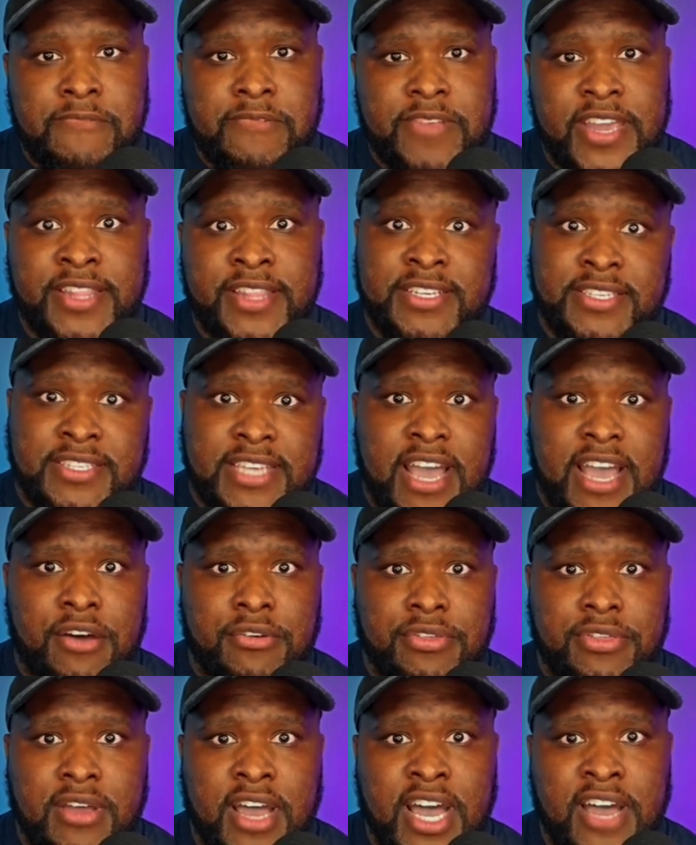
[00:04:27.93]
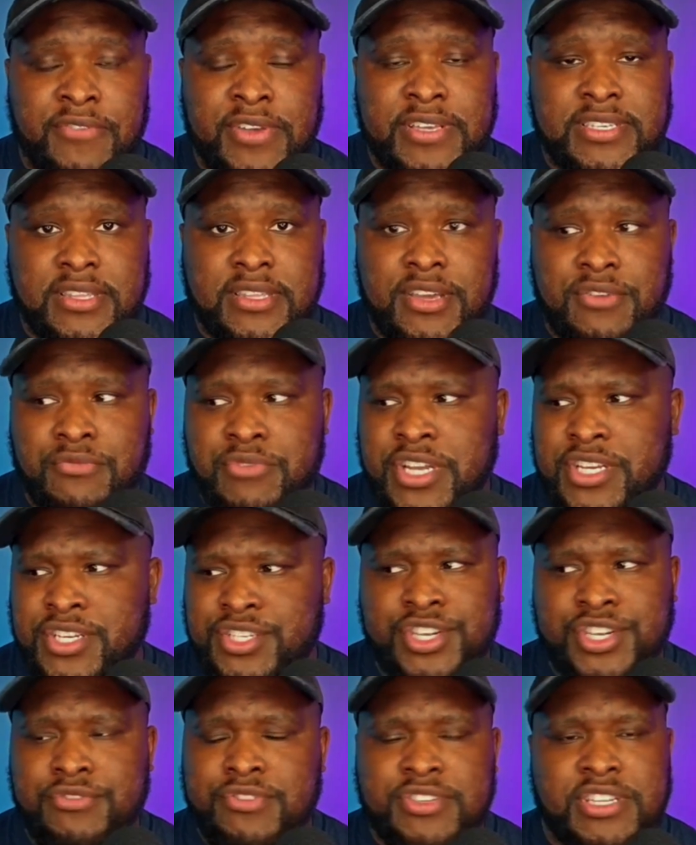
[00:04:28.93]
In the South, obviously, we
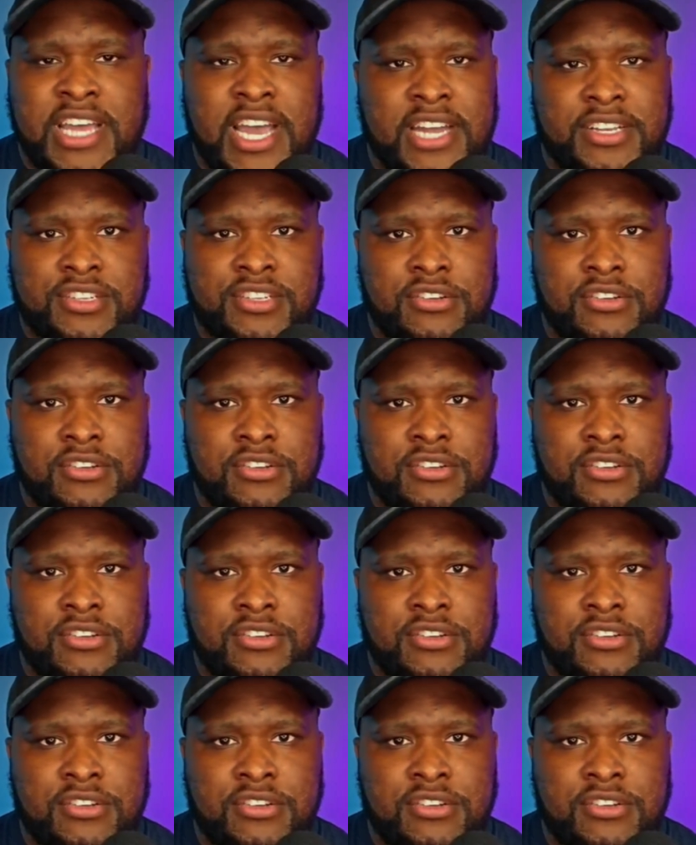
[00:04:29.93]
choose not